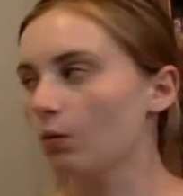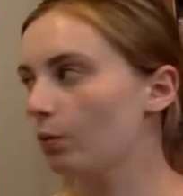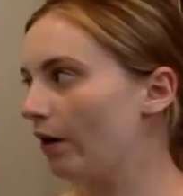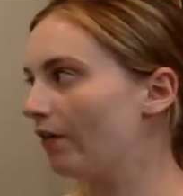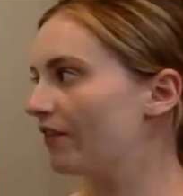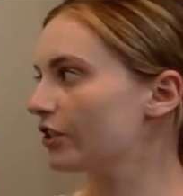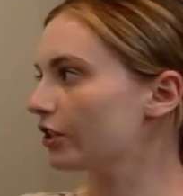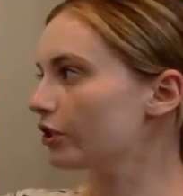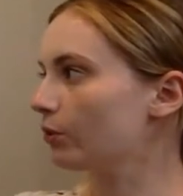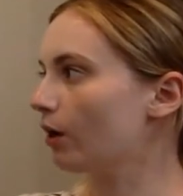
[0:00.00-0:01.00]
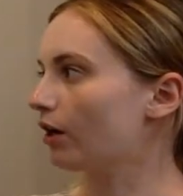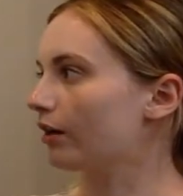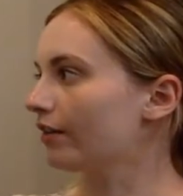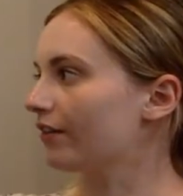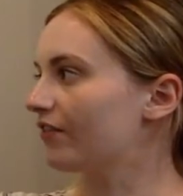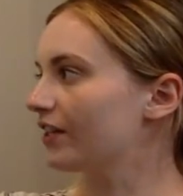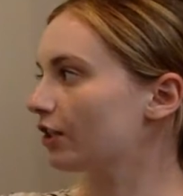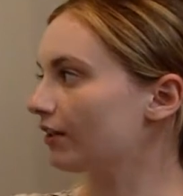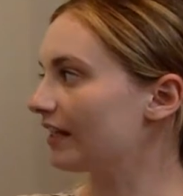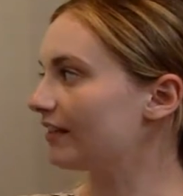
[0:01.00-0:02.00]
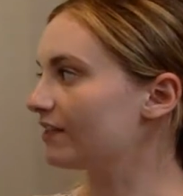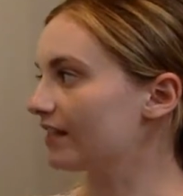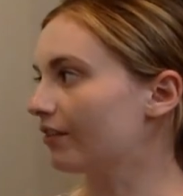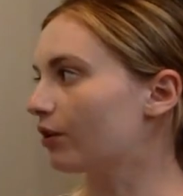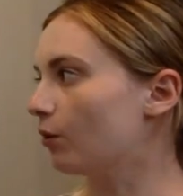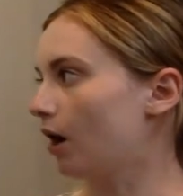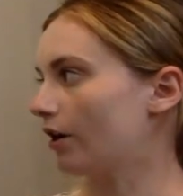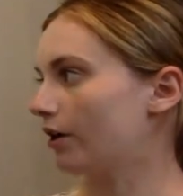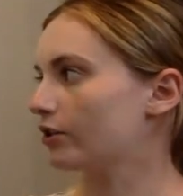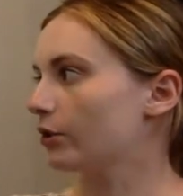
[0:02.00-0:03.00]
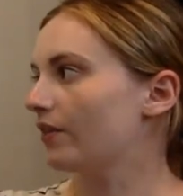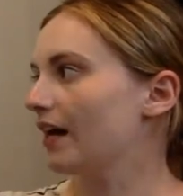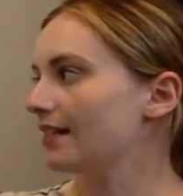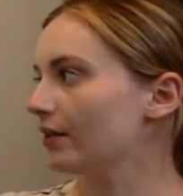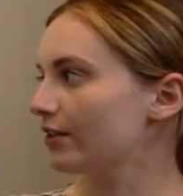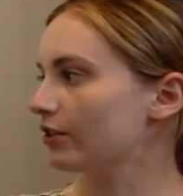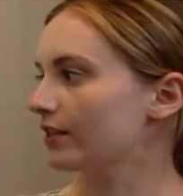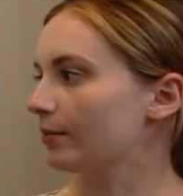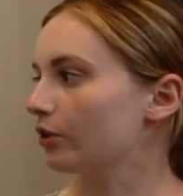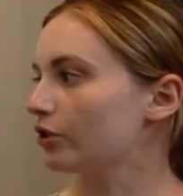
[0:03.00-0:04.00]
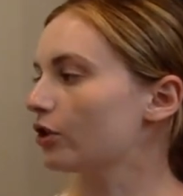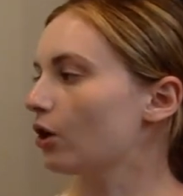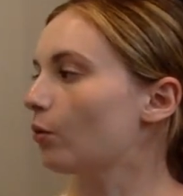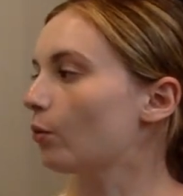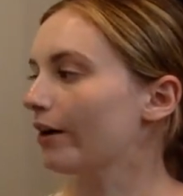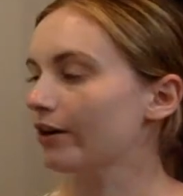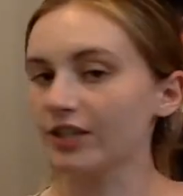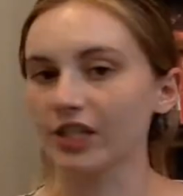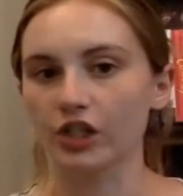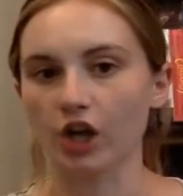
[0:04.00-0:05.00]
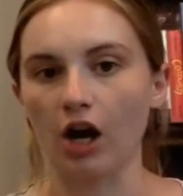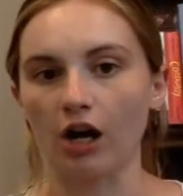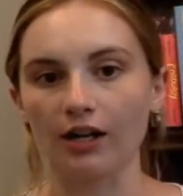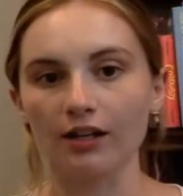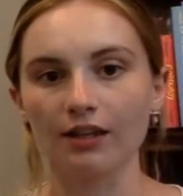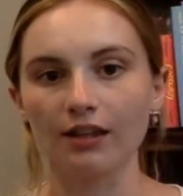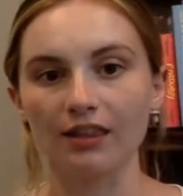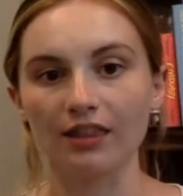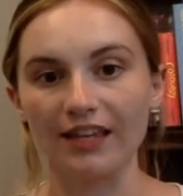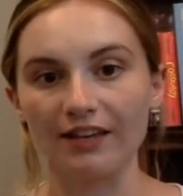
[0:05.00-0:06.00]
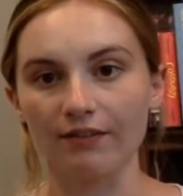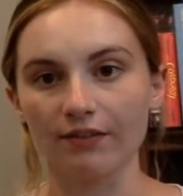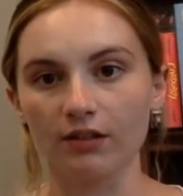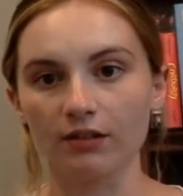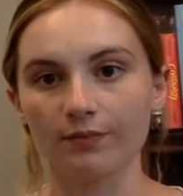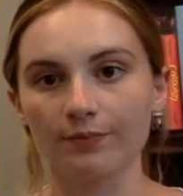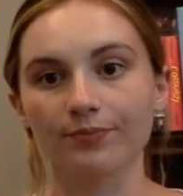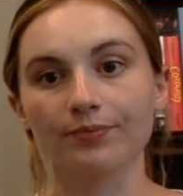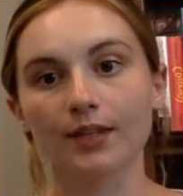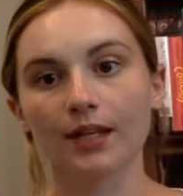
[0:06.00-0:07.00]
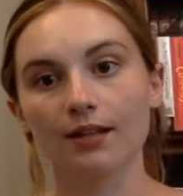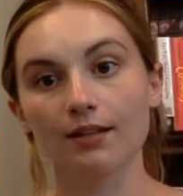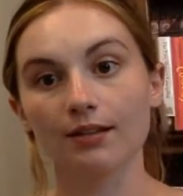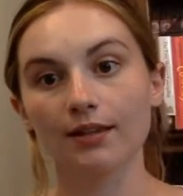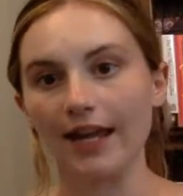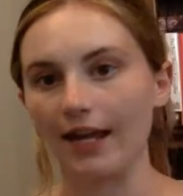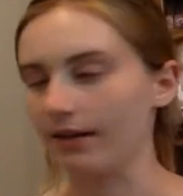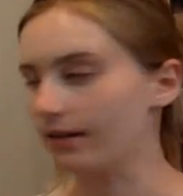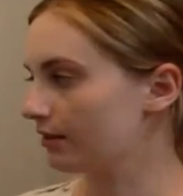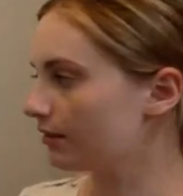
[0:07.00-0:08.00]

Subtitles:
Well, fish is to water, the fish lives in the water. So that's how these are similar. So where does the dog live? Land.